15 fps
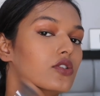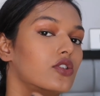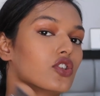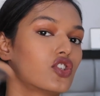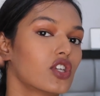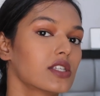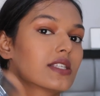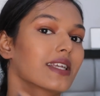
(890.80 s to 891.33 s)

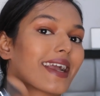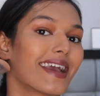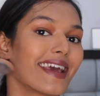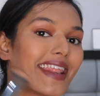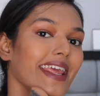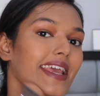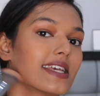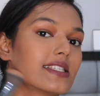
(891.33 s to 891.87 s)
So just
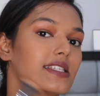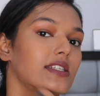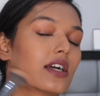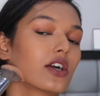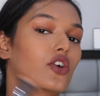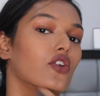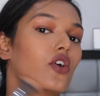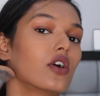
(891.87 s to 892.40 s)
graze it
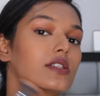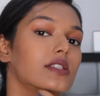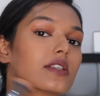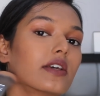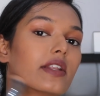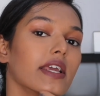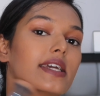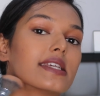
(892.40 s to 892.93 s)

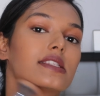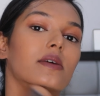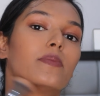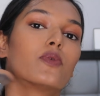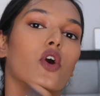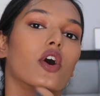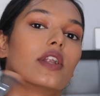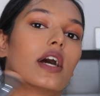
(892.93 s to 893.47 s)
across, graze
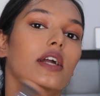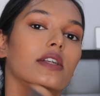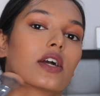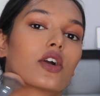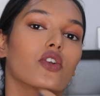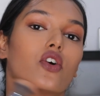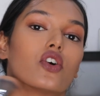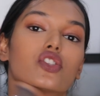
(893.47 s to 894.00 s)
the product
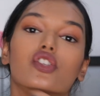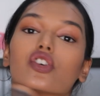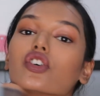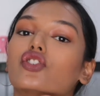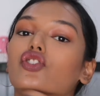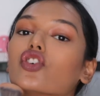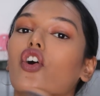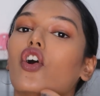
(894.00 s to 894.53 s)
across
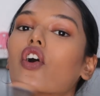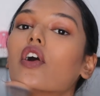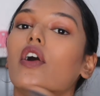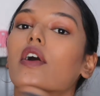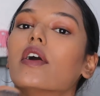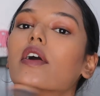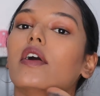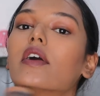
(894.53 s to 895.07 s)
your
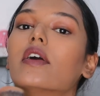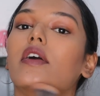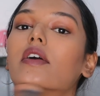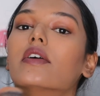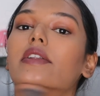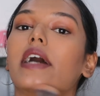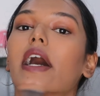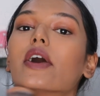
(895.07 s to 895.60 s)
jaw,
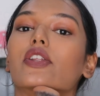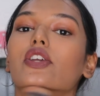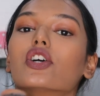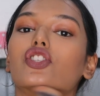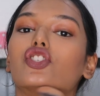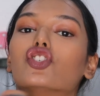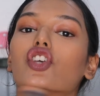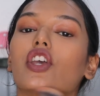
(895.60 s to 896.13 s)
down
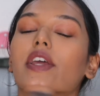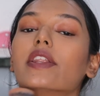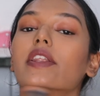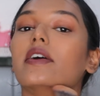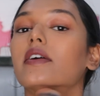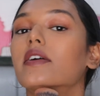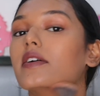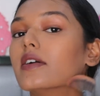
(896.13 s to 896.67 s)
your
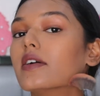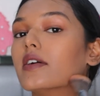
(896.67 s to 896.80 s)
chin,